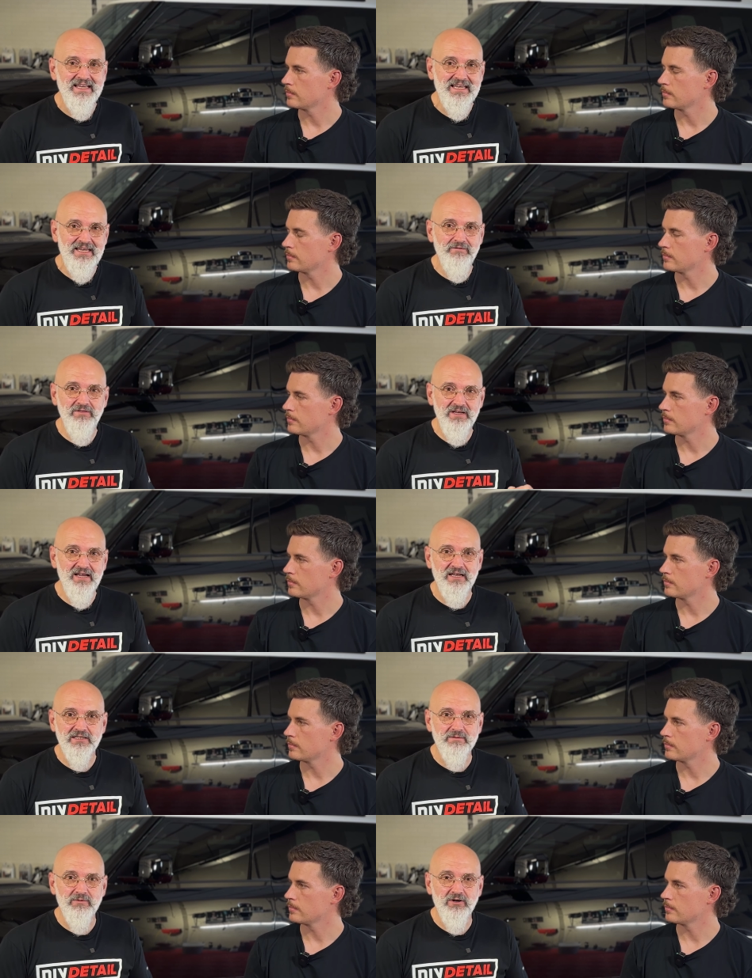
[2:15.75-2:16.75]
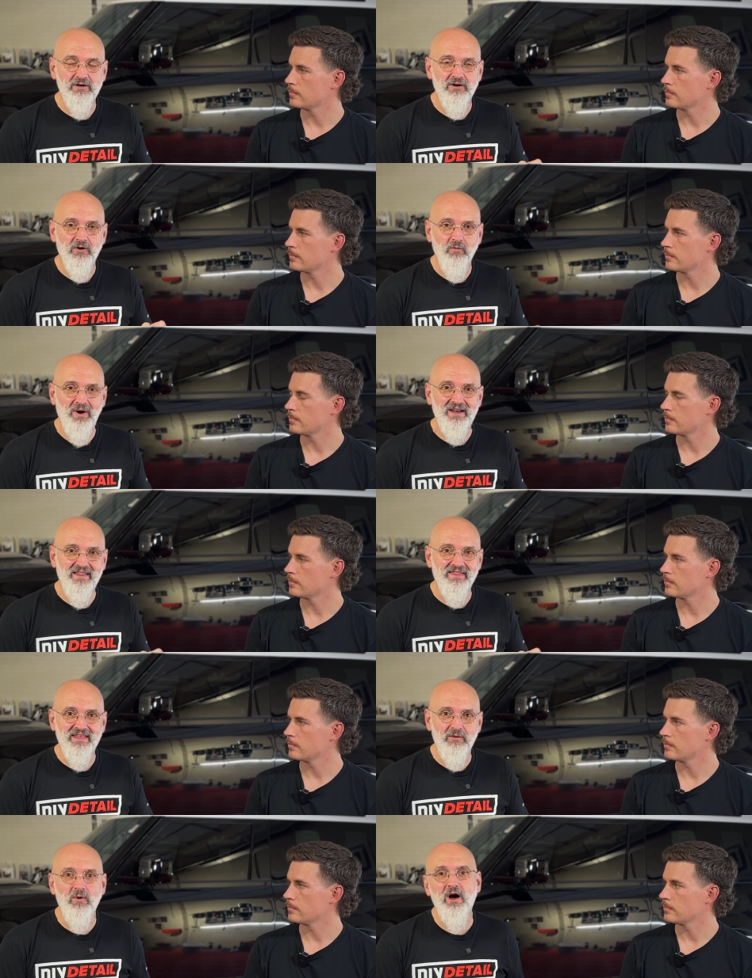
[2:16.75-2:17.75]
Speaker 1: Give the customer what they
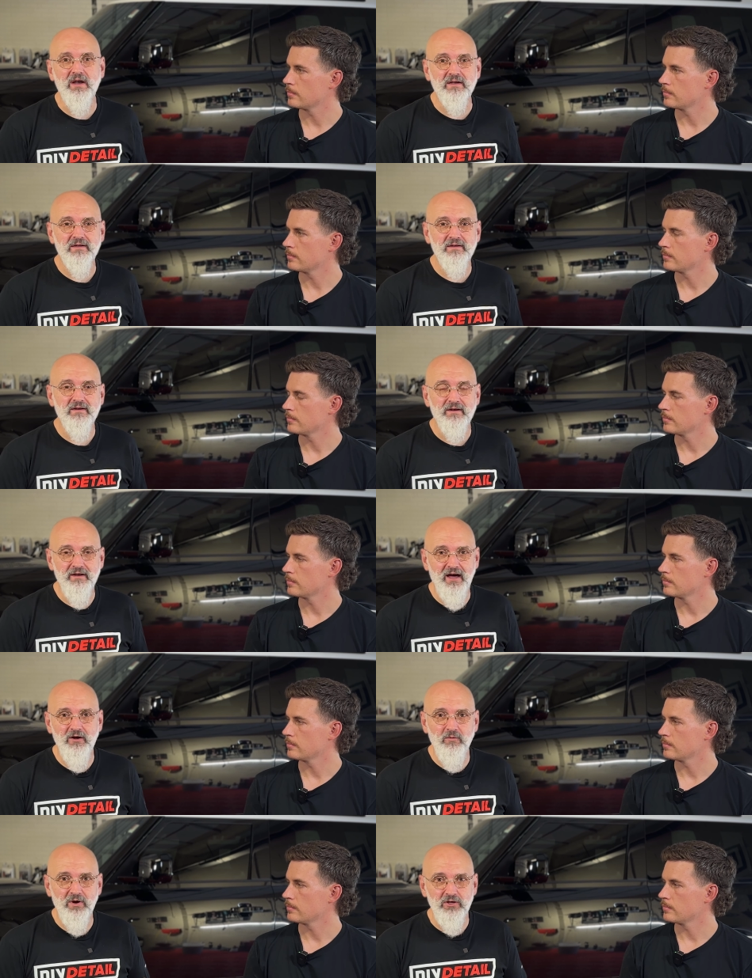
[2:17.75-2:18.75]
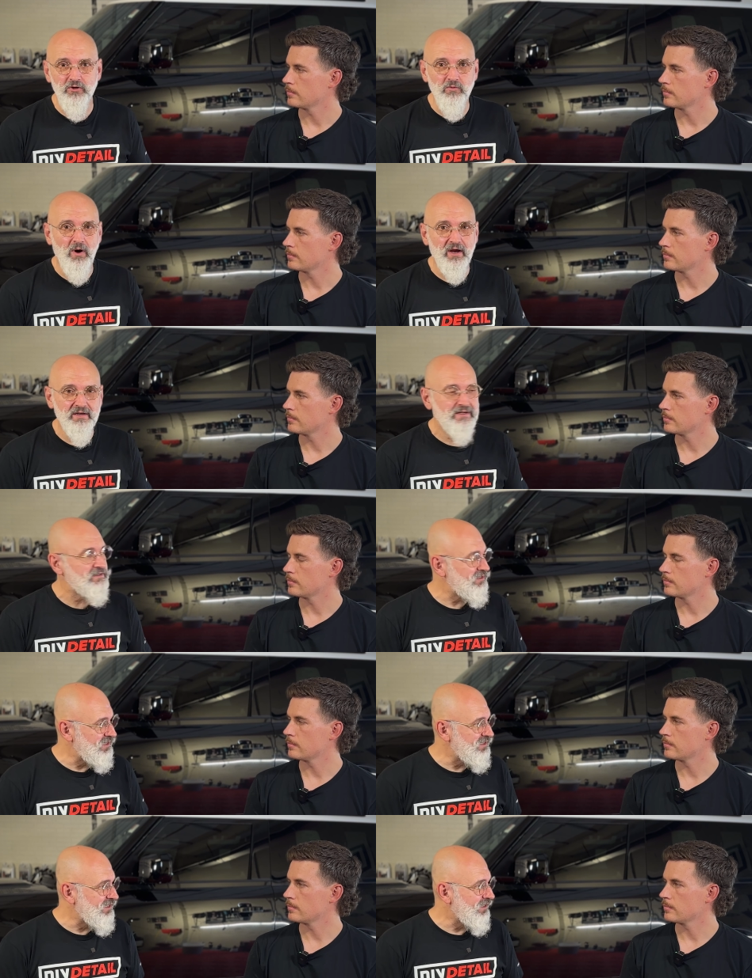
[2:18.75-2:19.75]
want, not what you want as a
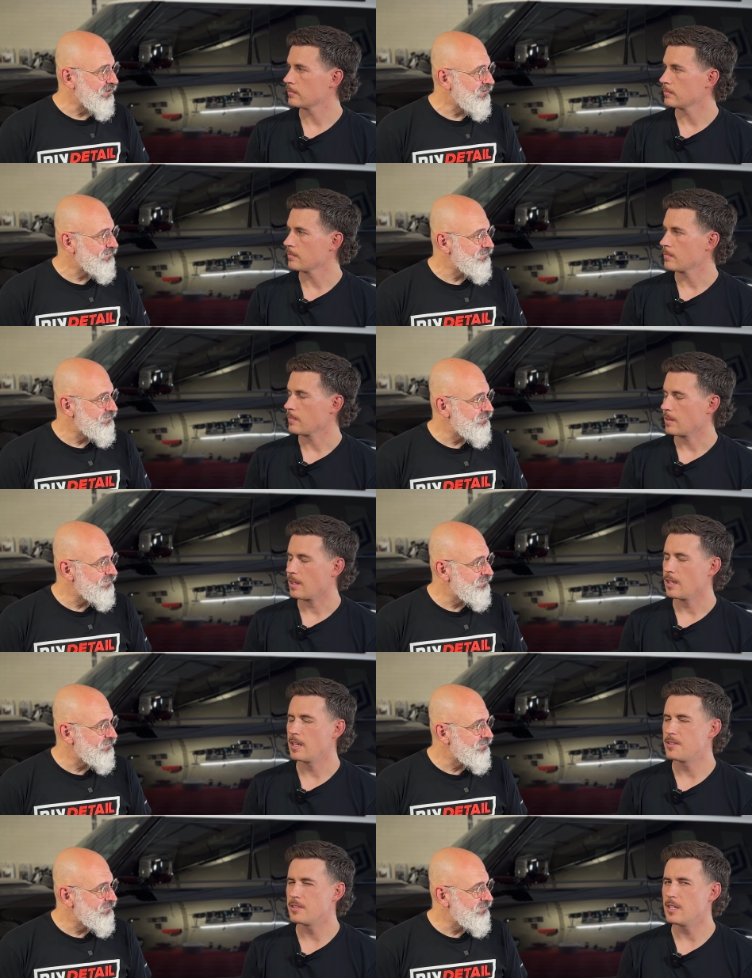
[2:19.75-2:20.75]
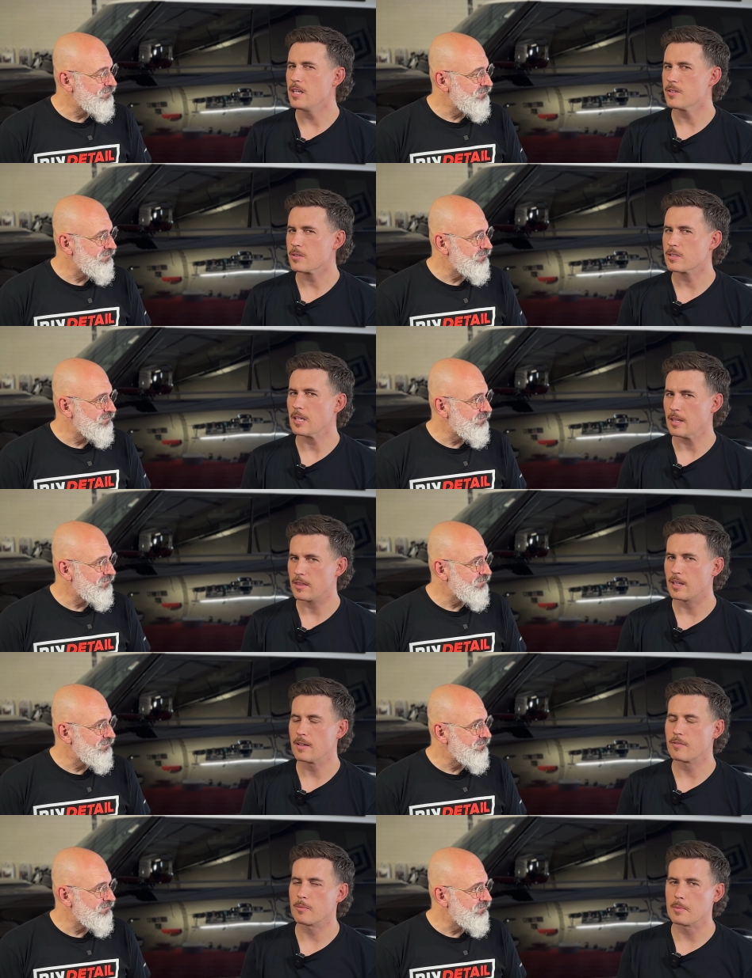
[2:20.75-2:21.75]
detailer.
Speaker 2: It's an interesting thing
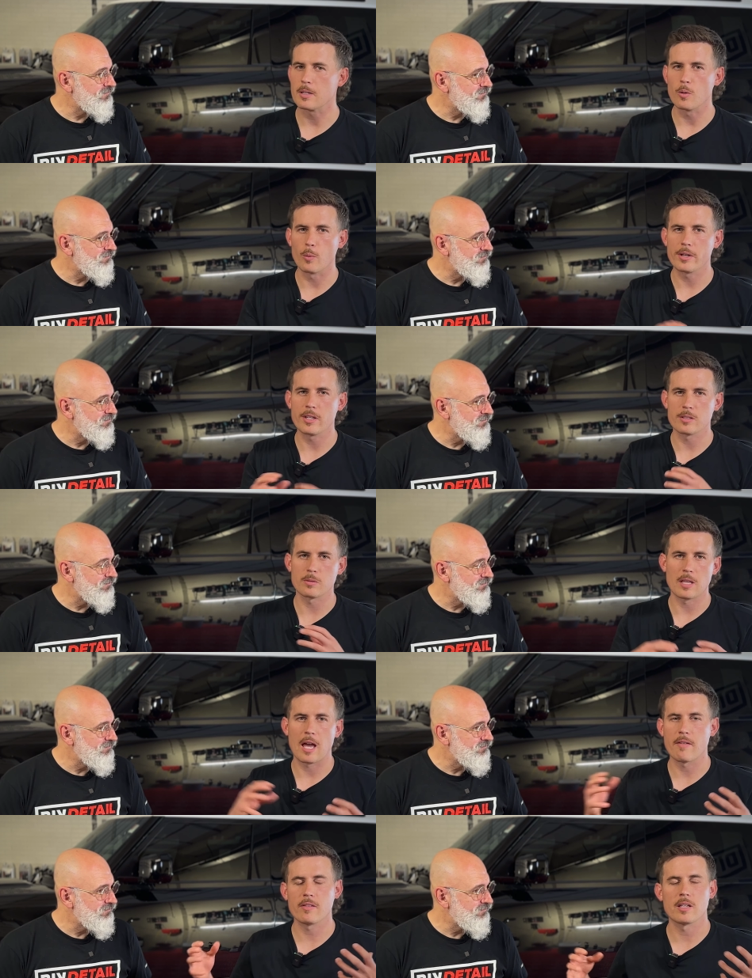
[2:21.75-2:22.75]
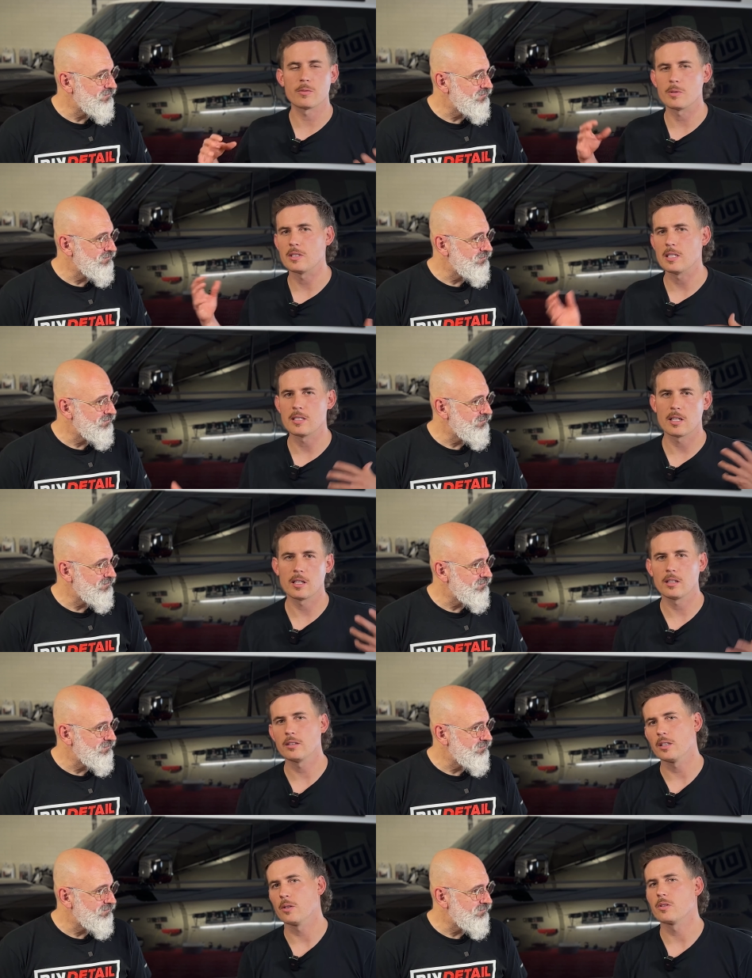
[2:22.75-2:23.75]
for me to witness with Ivan as we detail,
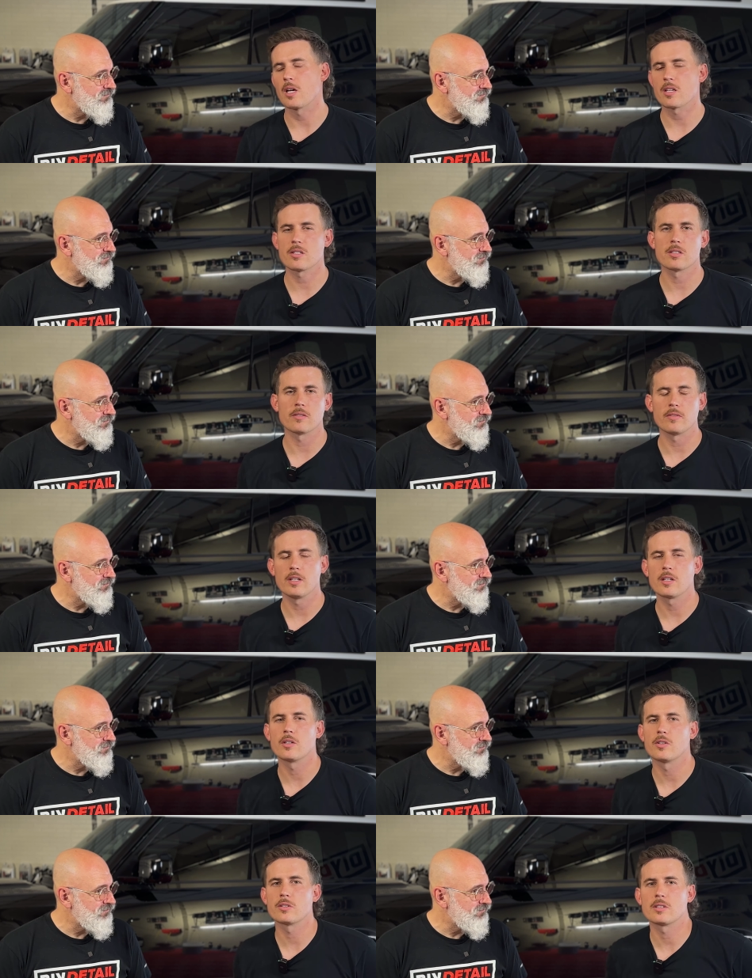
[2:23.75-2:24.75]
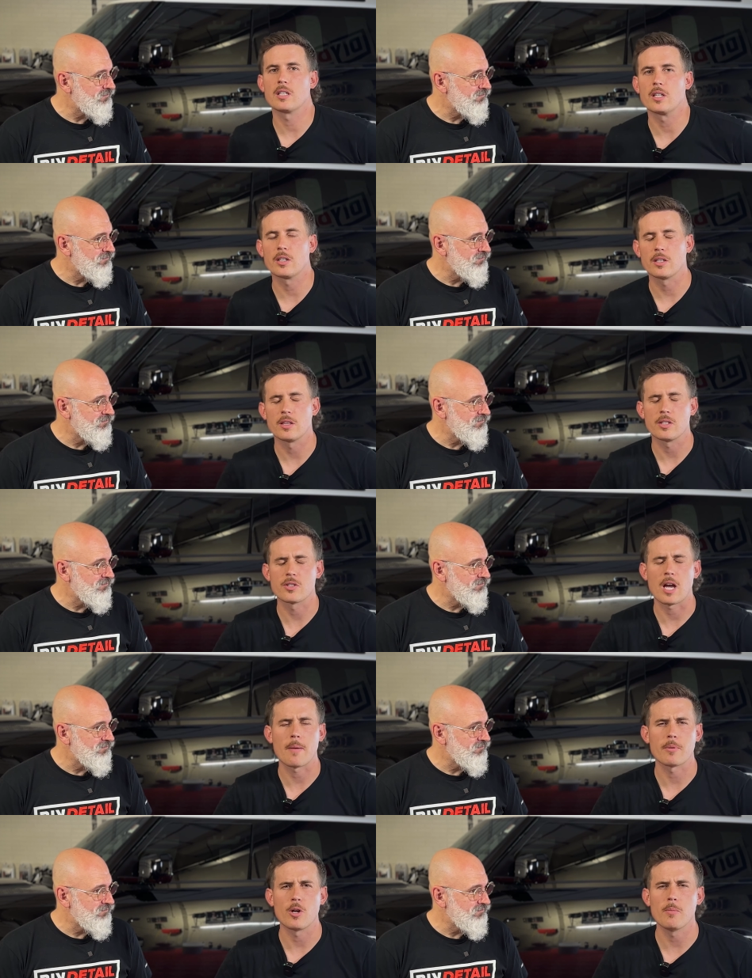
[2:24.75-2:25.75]
you know, dozens of vehicles here in the
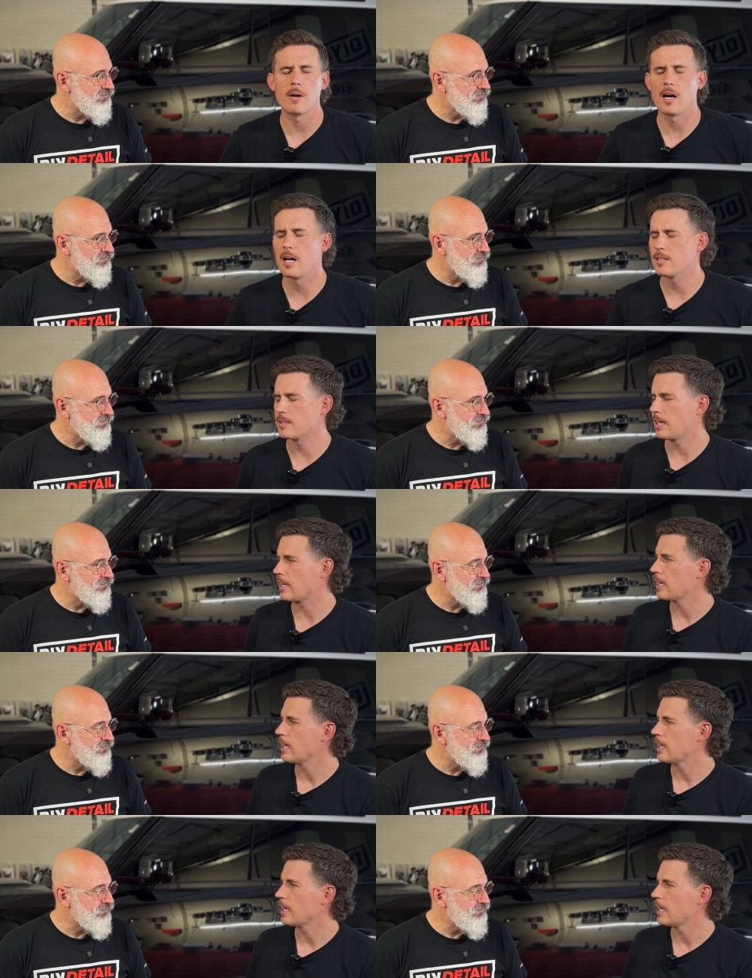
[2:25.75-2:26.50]
shop in Omaha. It's like,